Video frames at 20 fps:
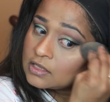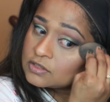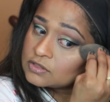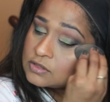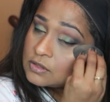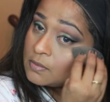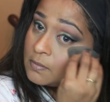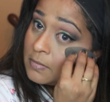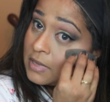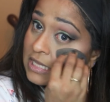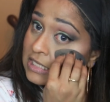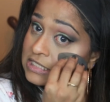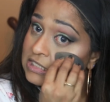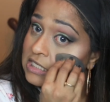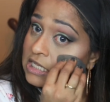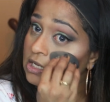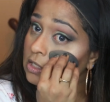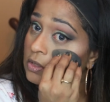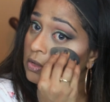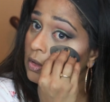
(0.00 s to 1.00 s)
so it
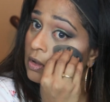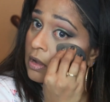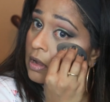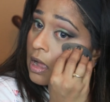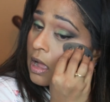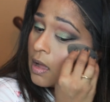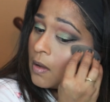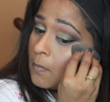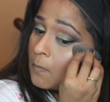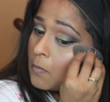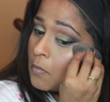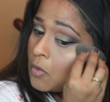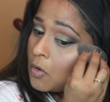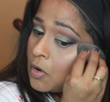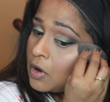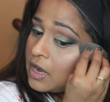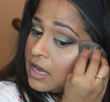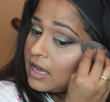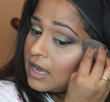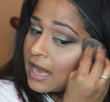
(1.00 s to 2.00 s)
makes it look
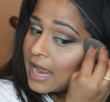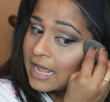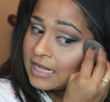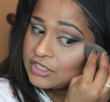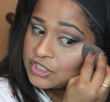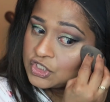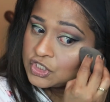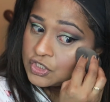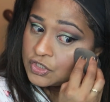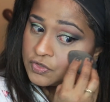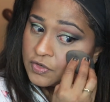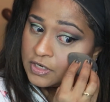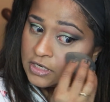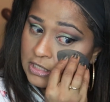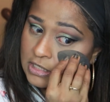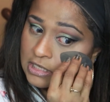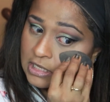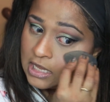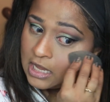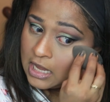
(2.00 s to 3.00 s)
more
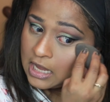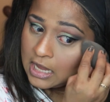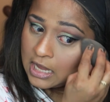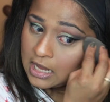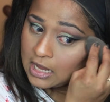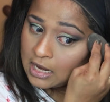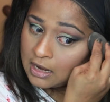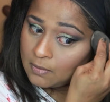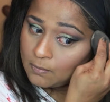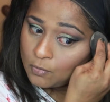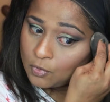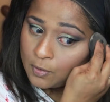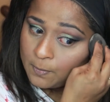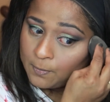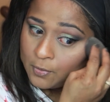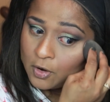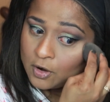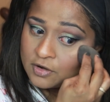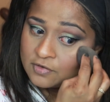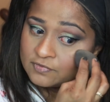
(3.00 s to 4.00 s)
natural and more
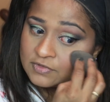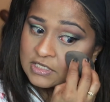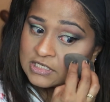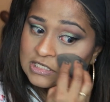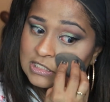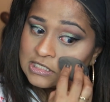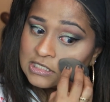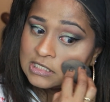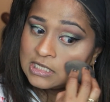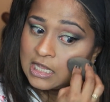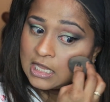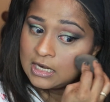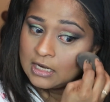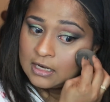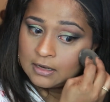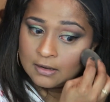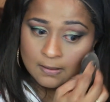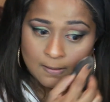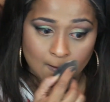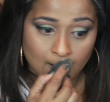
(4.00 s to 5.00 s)
part of the
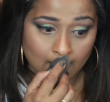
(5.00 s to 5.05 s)
skin.